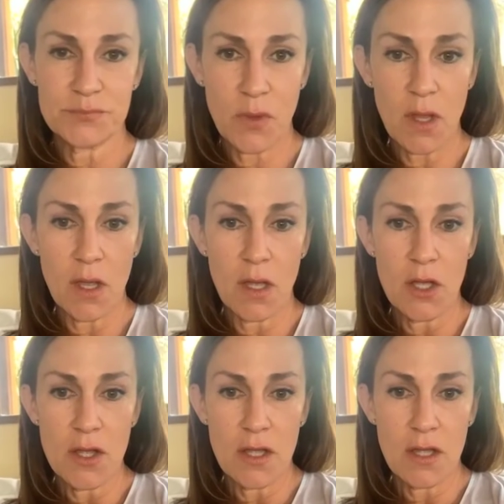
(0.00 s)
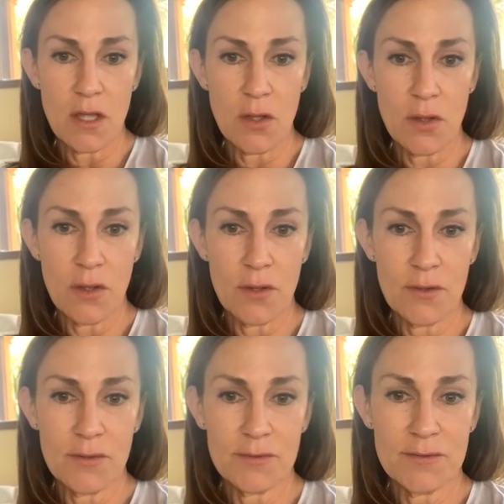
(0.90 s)

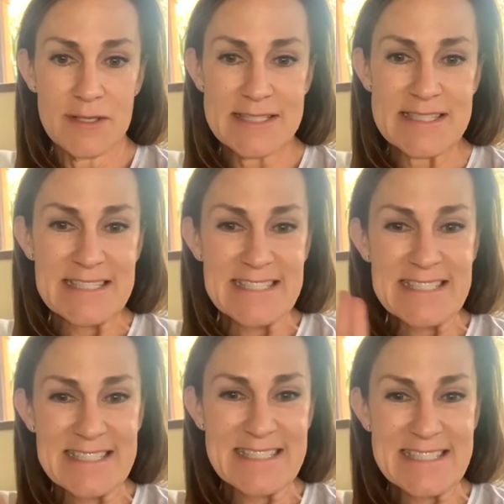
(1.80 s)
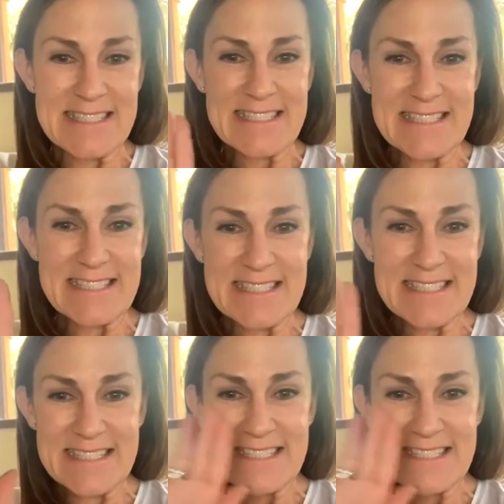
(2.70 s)
The person shown says nothing.